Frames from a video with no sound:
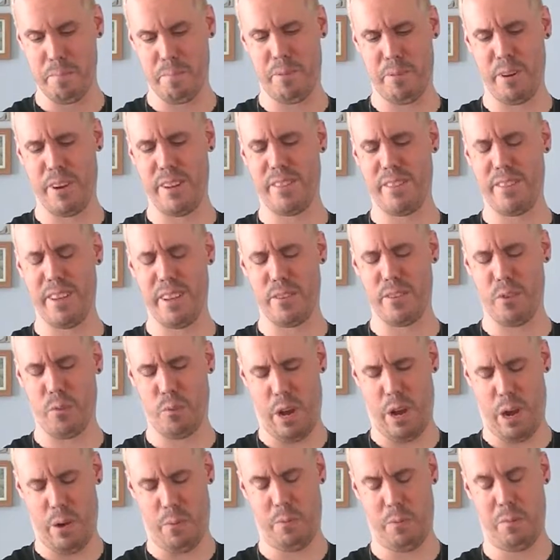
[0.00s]
printed.
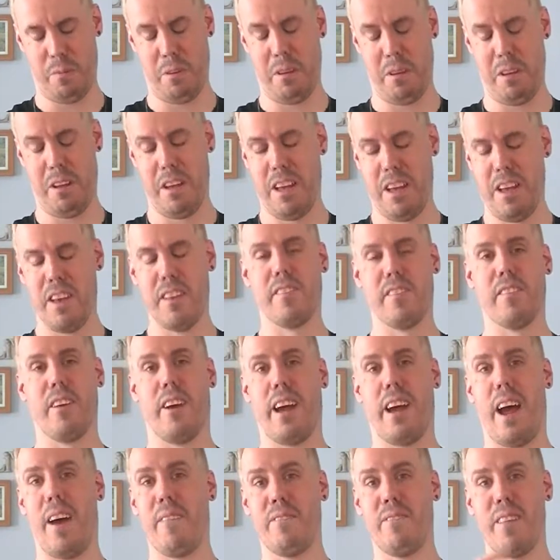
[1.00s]
Well,
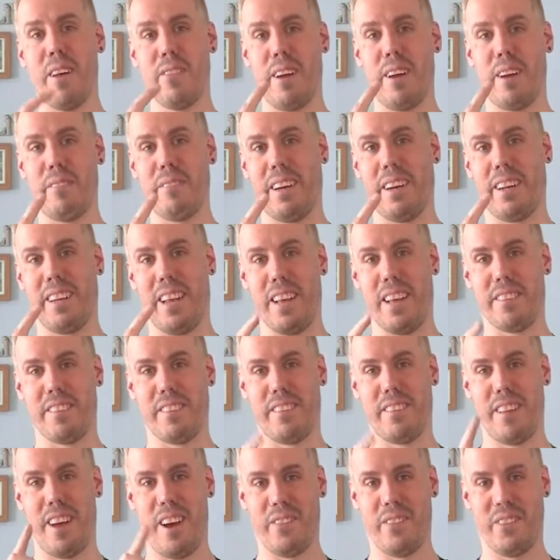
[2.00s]
sorry, I'm not wearing my
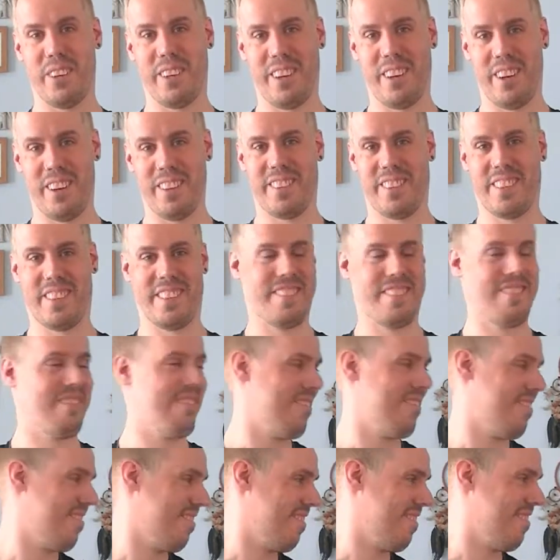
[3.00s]
glasses now because
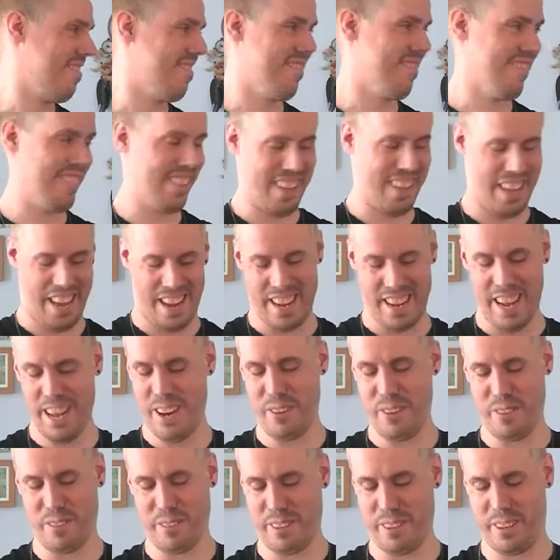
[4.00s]
I
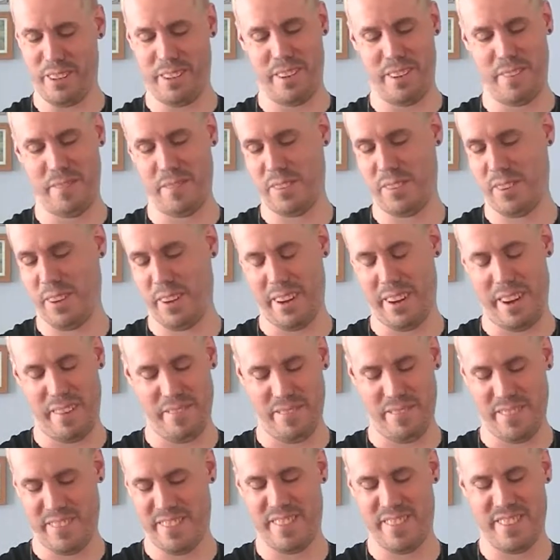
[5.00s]
can't look silly in so I
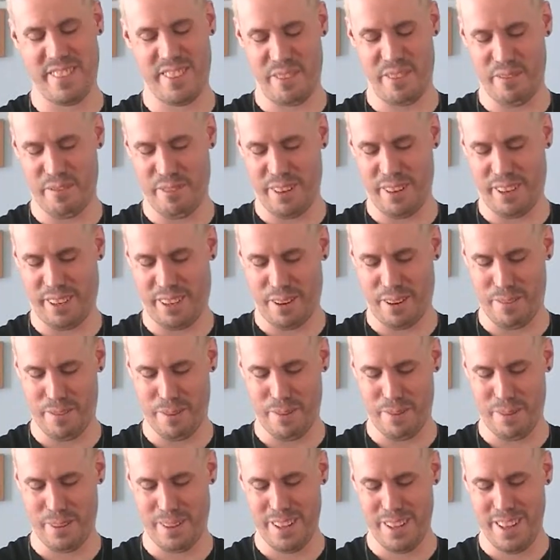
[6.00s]
just don't feel that
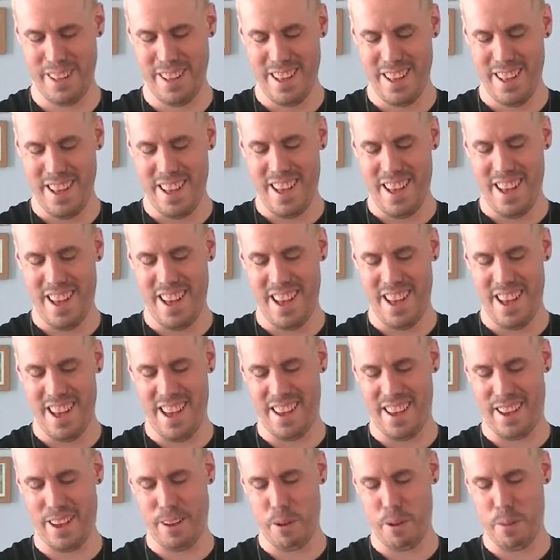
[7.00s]
comfortable.
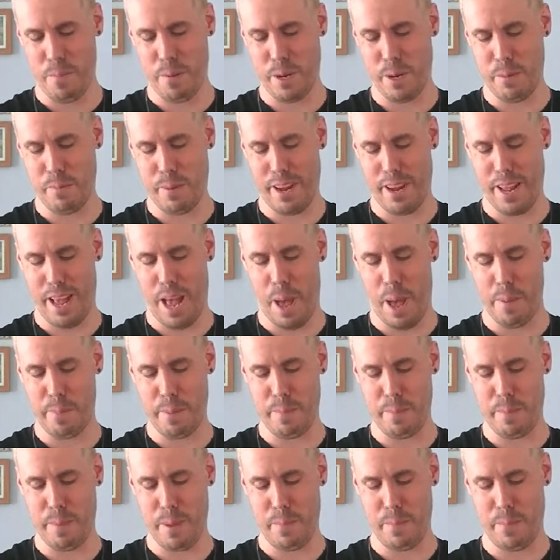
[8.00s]
Uh, can be printed by
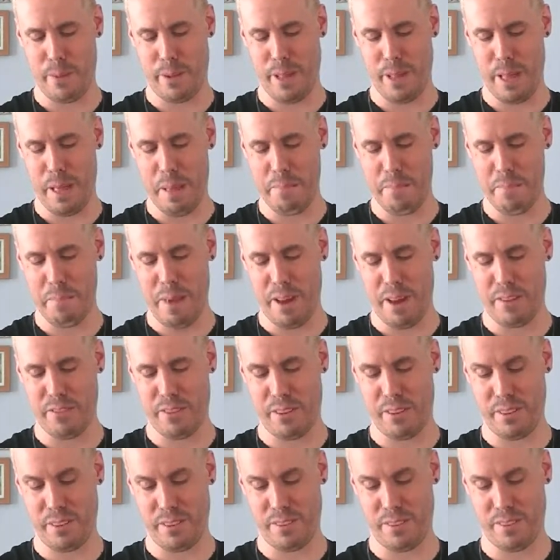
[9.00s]
happy people and
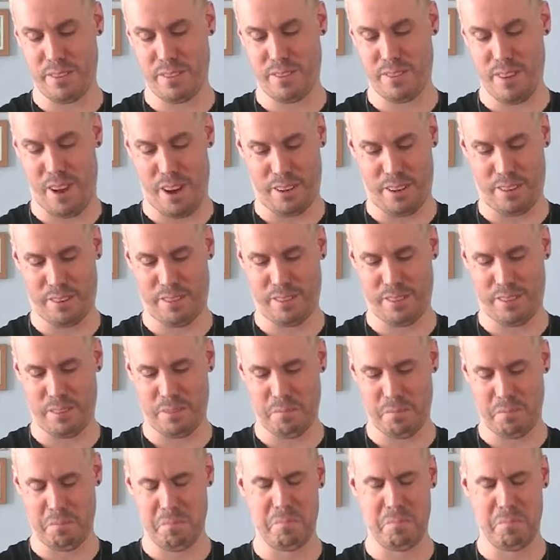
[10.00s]
matching socks.